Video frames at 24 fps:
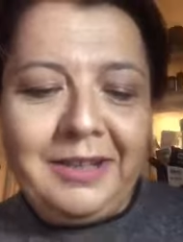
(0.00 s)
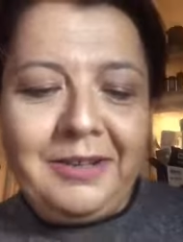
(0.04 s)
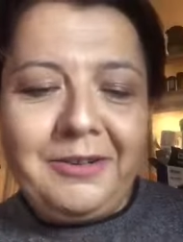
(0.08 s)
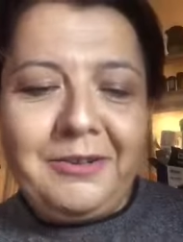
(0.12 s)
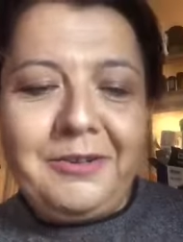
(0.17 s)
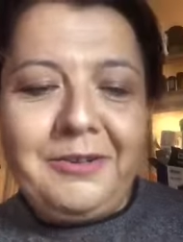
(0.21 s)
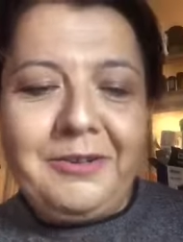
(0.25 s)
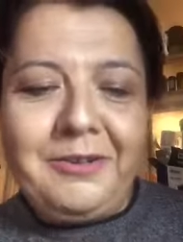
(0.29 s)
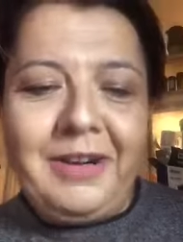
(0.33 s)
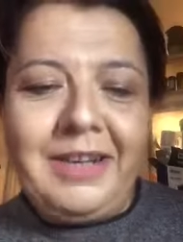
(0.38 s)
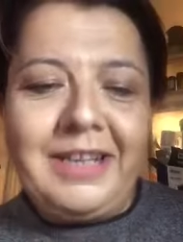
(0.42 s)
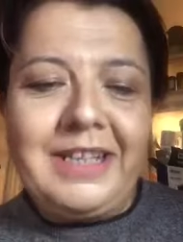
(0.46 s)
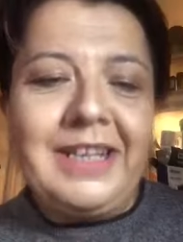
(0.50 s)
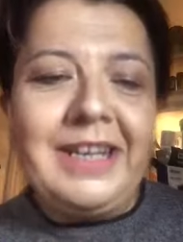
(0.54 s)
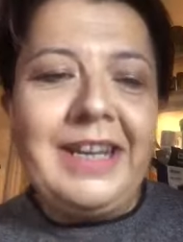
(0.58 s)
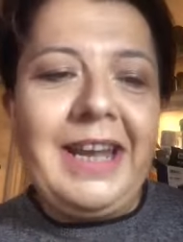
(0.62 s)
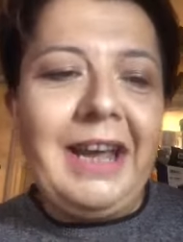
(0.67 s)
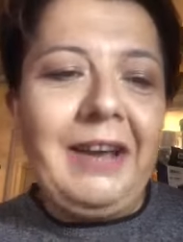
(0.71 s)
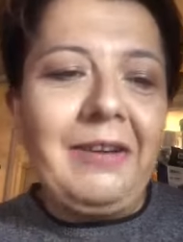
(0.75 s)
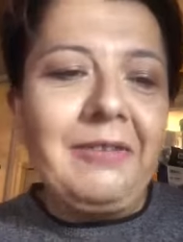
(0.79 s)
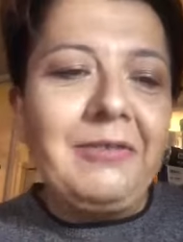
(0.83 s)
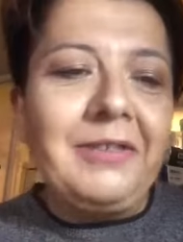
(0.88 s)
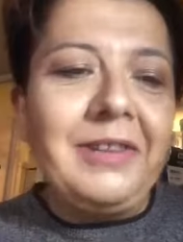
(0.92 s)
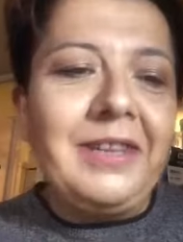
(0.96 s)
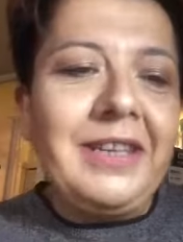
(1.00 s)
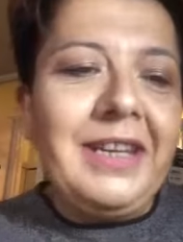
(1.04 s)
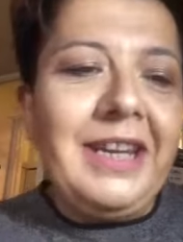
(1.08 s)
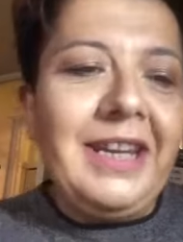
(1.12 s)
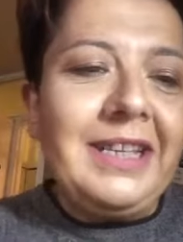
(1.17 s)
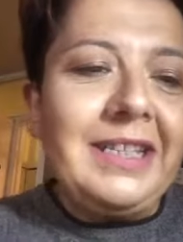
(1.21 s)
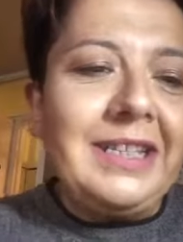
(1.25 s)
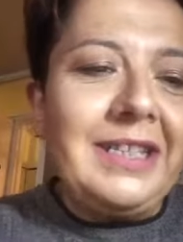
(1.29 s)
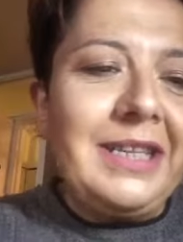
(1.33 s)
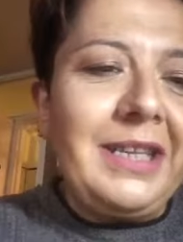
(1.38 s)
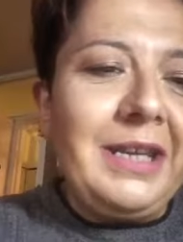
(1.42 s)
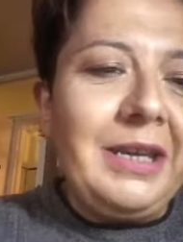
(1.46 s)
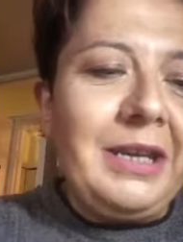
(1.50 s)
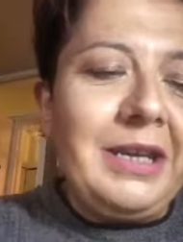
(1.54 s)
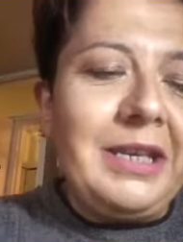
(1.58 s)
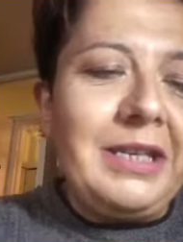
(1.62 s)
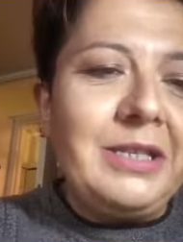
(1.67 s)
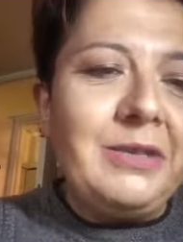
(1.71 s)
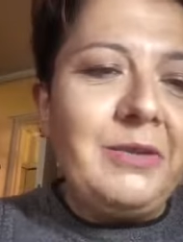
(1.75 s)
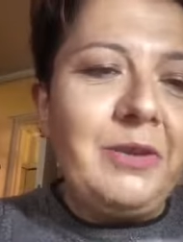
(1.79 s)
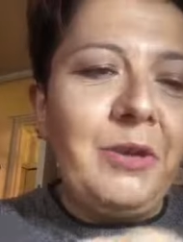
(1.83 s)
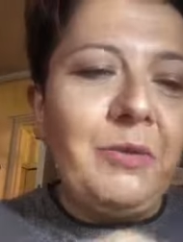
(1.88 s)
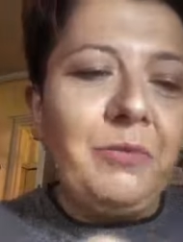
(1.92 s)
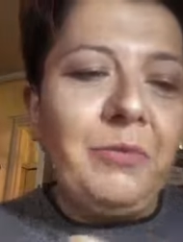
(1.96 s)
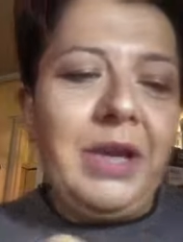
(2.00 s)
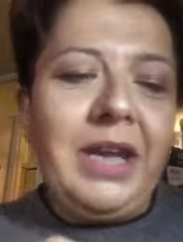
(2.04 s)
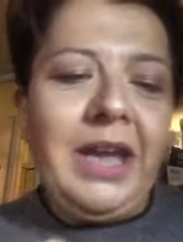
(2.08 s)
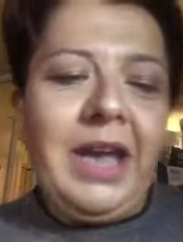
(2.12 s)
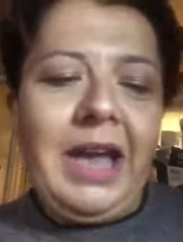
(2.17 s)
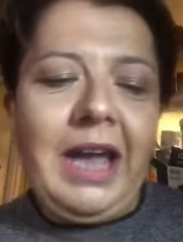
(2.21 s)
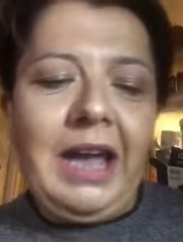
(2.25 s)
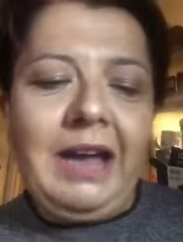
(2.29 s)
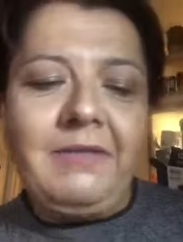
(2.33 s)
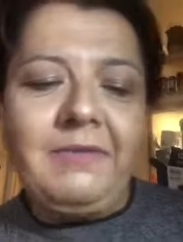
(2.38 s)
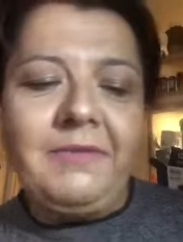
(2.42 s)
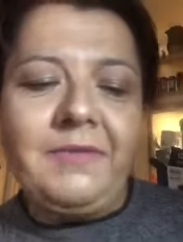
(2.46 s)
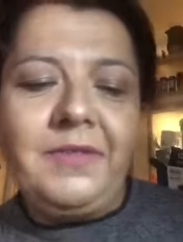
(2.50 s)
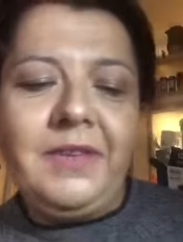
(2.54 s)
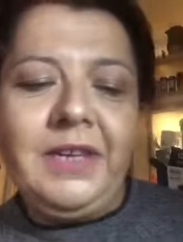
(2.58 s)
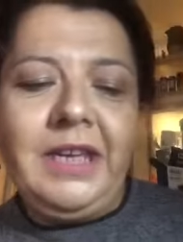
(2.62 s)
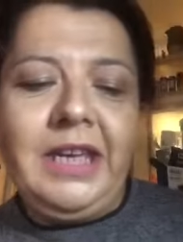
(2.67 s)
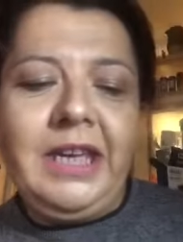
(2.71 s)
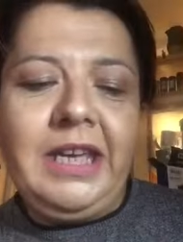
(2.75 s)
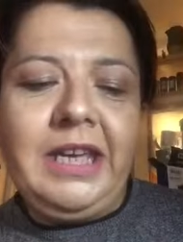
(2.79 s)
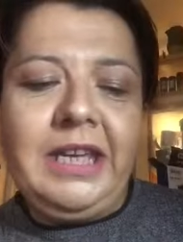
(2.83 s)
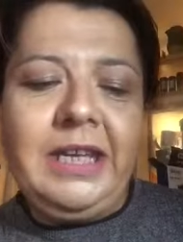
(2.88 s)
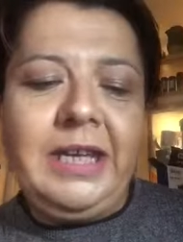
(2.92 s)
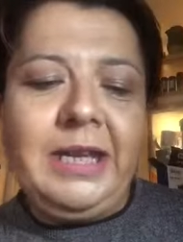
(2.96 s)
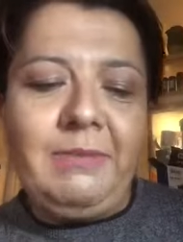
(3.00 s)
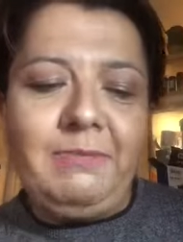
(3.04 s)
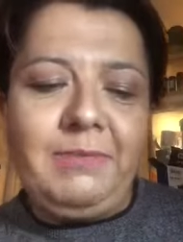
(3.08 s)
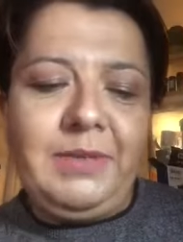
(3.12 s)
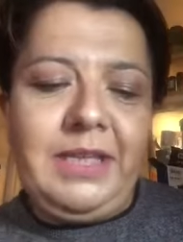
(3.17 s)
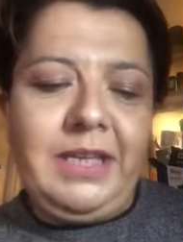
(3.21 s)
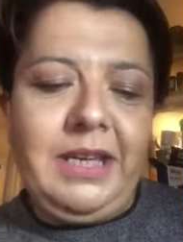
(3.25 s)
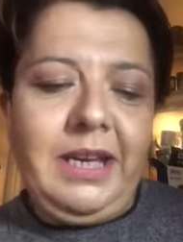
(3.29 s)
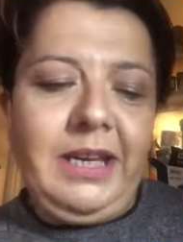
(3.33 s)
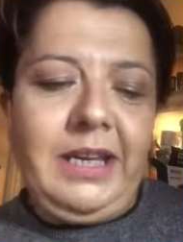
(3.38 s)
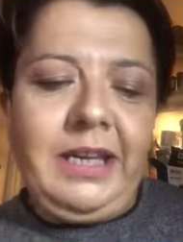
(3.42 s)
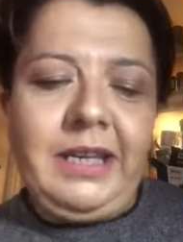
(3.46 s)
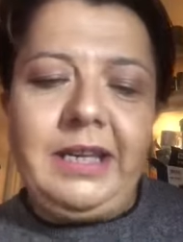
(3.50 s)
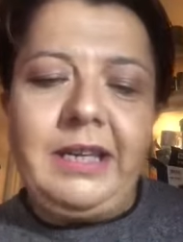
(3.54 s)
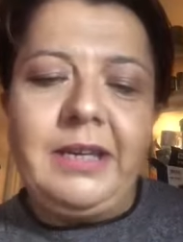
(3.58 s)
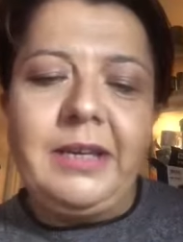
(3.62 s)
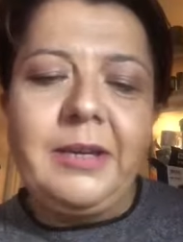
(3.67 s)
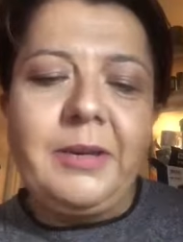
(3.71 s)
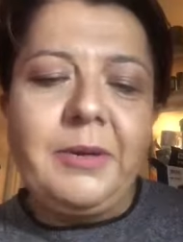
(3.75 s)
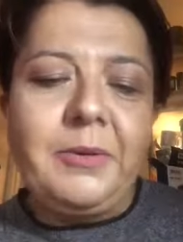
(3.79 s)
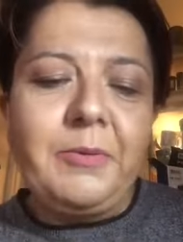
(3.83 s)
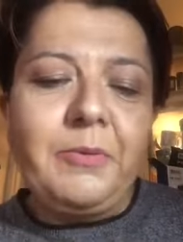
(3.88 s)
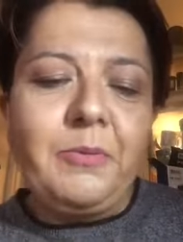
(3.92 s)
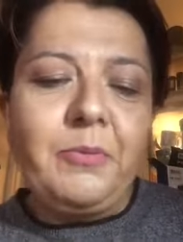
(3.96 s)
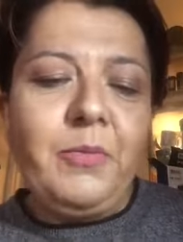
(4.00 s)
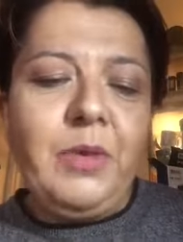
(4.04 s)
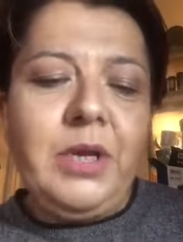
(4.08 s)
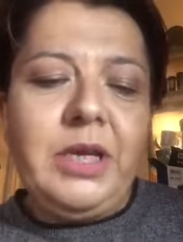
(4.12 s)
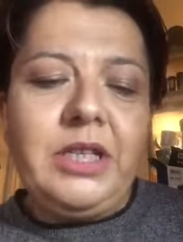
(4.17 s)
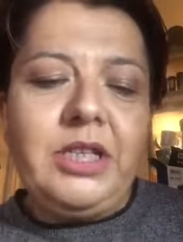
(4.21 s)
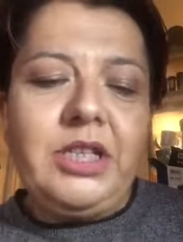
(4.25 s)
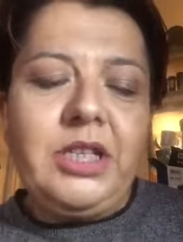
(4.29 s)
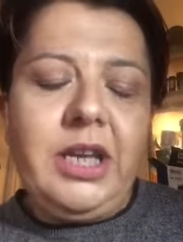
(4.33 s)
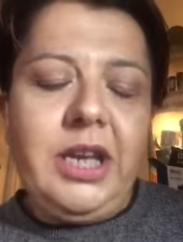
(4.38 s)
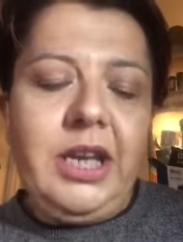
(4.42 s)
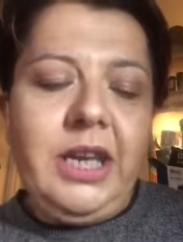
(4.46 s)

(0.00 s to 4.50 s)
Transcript: All right, now the next thing is that we have the lipstick, which